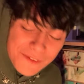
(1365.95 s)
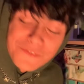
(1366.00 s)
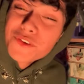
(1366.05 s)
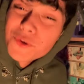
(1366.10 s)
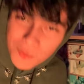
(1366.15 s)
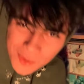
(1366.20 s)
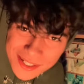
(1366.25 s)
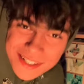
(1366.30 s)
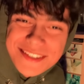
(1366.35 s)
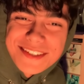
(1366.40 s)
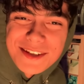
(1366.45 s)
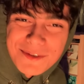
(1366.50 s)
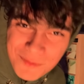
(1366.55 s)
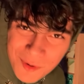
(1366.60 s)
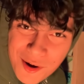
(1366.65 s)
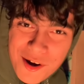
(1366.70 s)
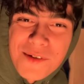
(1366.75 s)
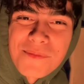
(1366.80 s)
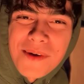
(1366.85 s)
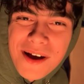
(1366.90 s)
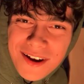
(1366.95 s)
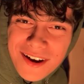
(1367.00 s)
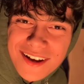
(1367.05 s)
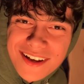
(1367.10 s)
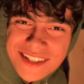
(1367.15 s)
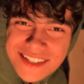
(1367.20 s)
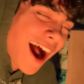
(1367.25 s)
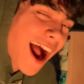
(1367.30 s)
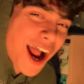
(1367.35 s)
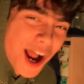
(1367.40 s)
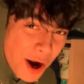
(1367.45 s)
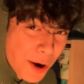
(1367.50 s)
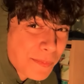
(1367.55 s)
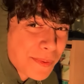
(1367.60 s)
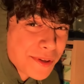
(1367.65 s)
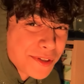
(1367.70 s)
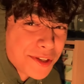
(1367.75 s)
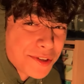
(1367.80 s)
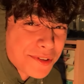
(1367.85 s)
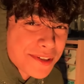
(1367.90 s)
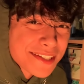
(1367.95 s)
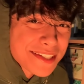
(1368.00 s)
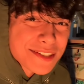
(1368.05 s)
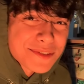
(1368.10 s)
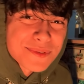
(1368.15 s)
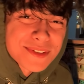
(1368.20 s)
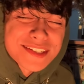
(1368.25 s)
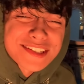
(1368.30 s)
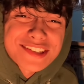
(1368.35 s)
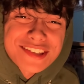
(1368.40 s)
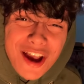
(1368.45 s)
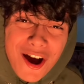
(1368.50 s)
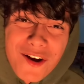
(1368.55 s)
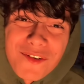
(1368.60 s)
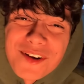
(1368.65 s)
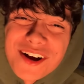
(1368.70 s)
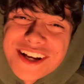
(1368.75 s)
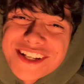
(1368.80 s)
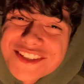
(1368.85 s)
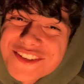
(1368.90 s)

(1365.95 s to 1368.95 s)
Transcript: If you want to see more Among Us, I hope you do because this was so much